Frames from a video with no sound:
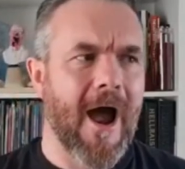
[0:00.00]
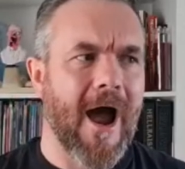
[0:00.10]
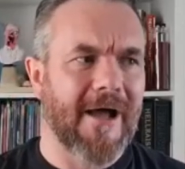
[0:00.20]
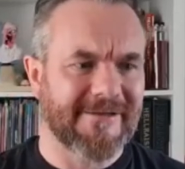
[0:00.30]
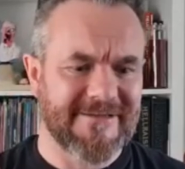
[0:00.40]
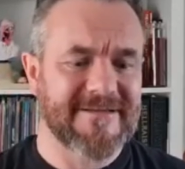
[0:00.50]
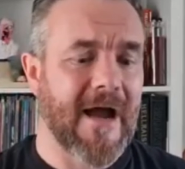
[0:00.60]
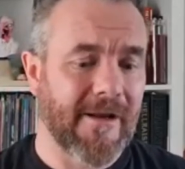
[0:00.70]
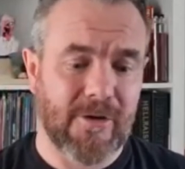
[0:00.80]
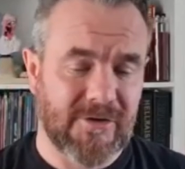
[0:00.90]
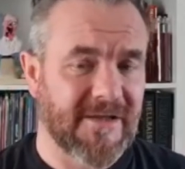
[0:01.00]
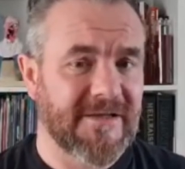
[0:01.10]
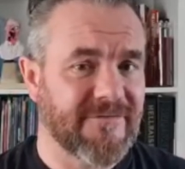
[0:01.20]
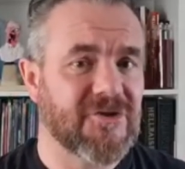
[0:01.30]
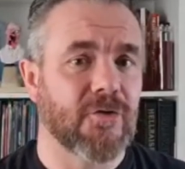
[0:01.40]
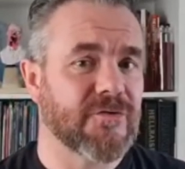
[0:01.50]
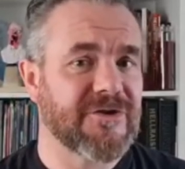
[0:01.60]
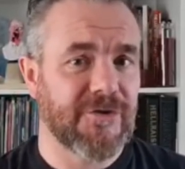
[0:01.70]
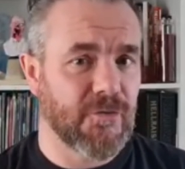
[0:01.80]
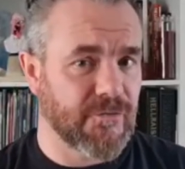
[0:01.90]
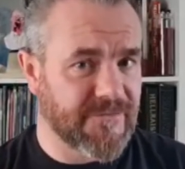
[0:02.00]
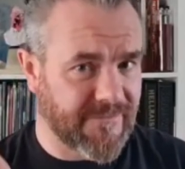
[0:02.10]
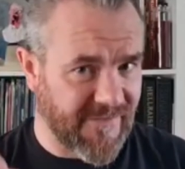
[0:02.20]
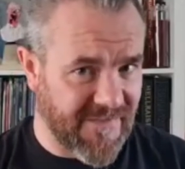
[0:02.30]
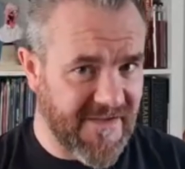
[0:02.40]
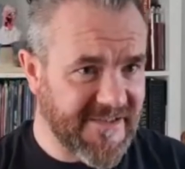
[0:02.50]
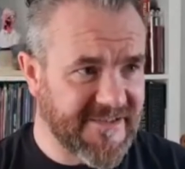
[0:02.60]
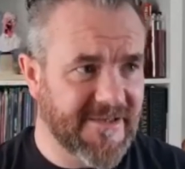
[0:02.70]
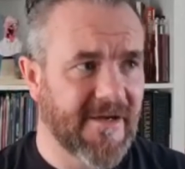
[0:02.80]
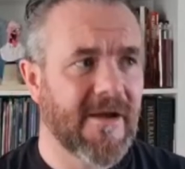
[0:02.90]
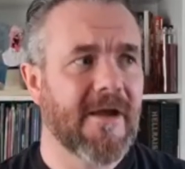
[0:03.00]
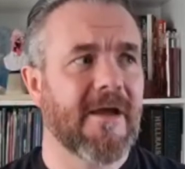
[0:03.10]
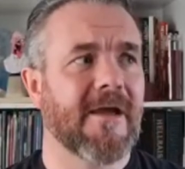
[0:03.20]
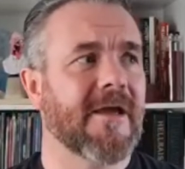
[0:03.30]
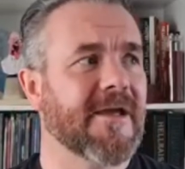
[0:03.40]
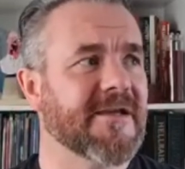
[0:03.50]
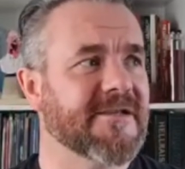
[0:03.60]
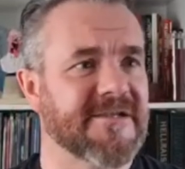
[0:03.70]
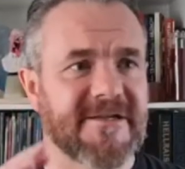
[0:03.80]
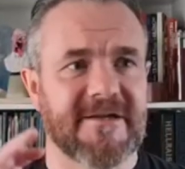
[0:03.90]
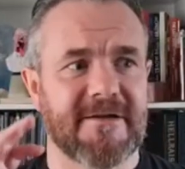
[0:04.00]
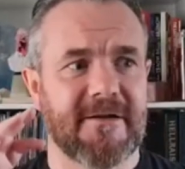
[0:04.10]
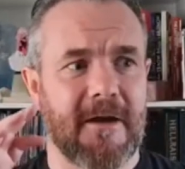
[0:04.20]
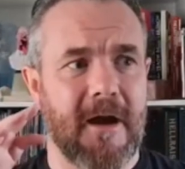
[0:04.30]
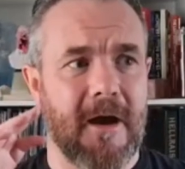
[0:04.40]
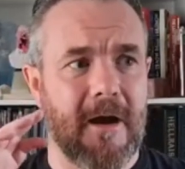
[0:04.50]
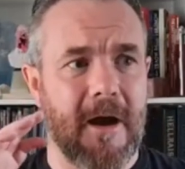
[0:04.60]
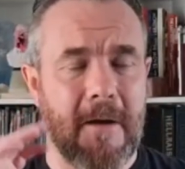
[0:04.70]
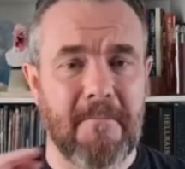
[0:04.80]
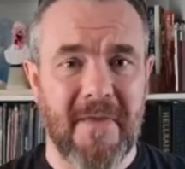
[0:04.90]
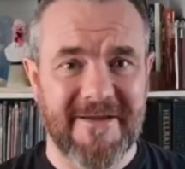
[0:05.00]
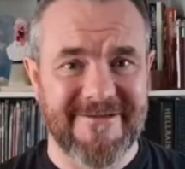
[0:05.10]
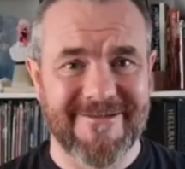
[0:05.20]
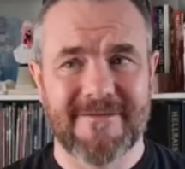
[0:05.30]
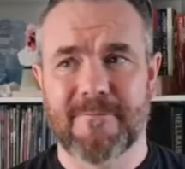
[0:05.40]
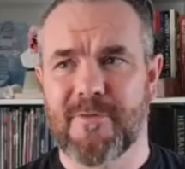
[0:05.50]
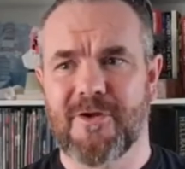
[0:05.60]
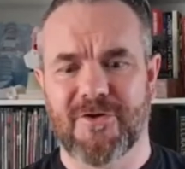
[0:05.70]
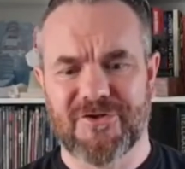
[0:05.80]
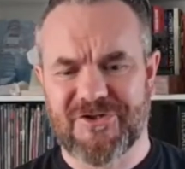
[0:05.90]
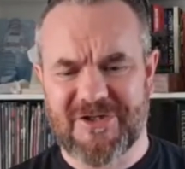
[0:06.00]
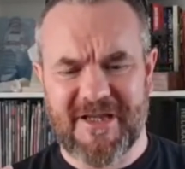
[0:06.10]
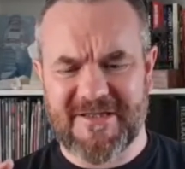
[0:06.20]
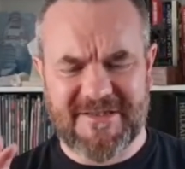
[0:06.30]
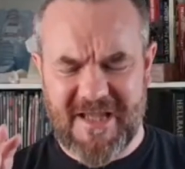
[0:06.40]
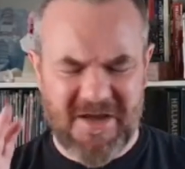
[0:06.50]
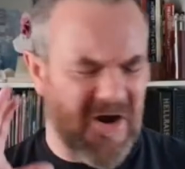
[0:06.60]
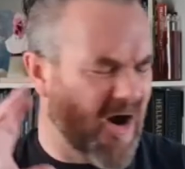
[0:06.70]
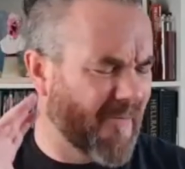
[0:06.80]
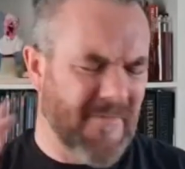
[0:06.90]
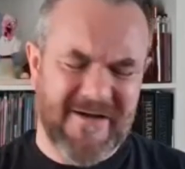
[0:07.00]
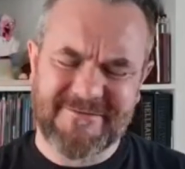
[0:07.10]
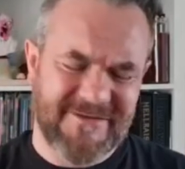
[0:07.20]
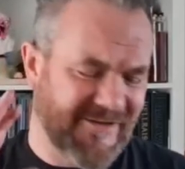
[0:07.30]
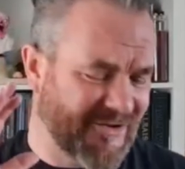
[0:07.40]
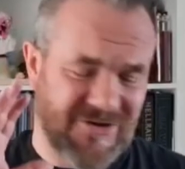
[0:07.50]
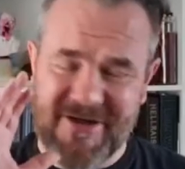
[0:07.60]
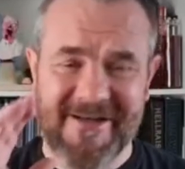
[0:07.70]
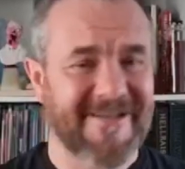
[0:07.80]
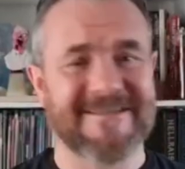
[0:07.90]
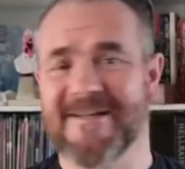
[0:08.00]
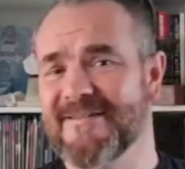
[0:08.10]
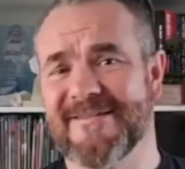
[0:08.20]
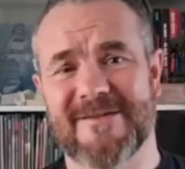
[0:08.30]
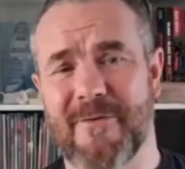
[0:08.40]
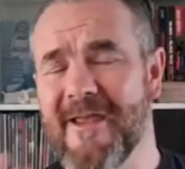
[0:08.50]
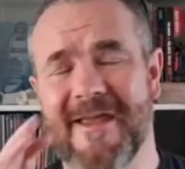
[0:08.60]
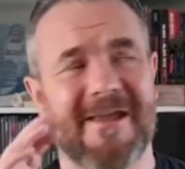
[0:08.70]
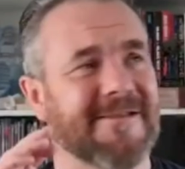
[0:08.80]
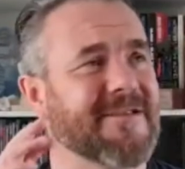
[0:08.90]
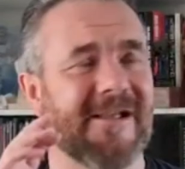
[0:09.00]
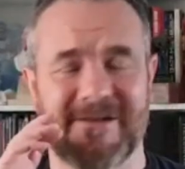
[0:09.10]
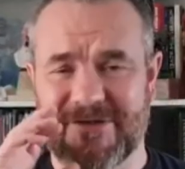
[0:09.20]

And the dialogue that they've chose to use for this is amazing, because it, oh man, you, you need to listen to it. It it'll